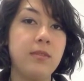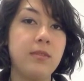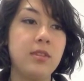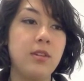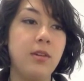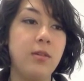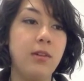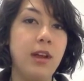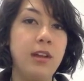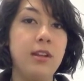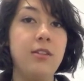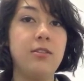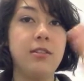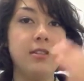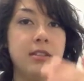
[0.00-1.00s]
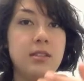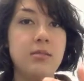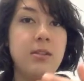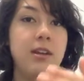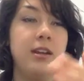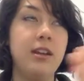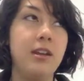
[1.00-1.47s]
So 90 degrees this
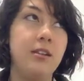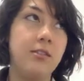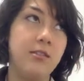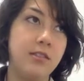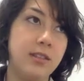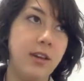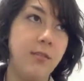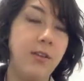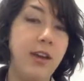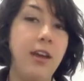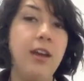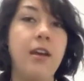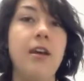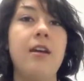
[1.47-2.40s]
way, 90 degrees that way,